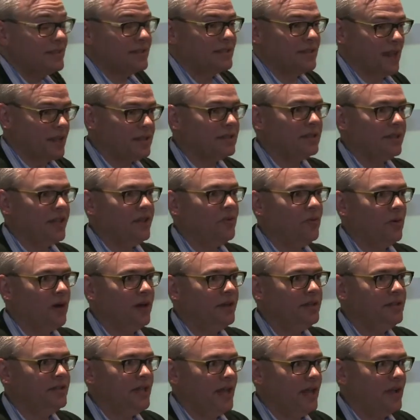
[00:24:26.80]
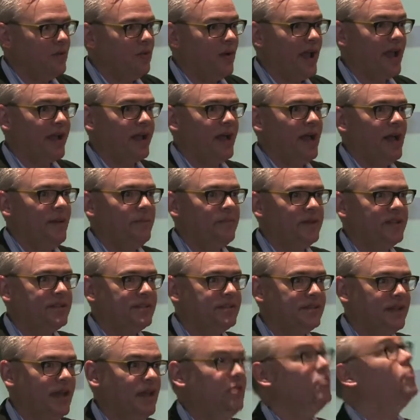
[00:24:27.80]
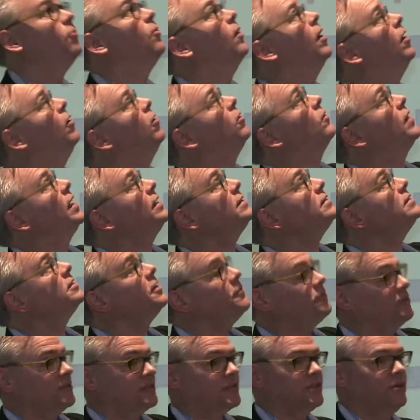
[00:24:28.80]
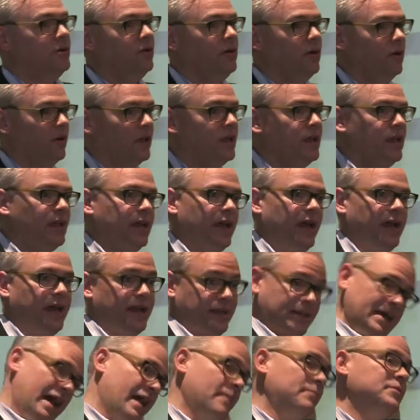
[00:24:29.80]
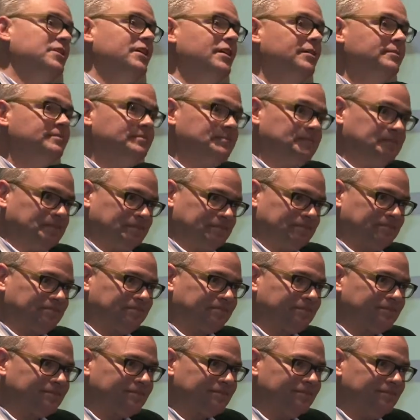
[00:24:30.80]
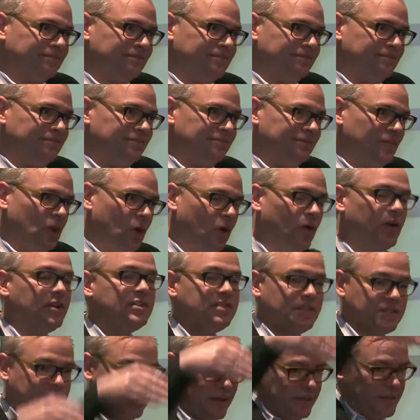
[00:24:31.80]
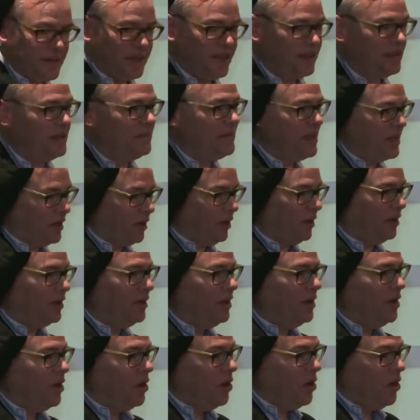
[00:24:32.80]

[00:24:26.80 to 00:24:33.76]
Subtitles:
suddenly one day wake up and say, whoa, that stuff is cool, and adopt it? Or is it something in the middle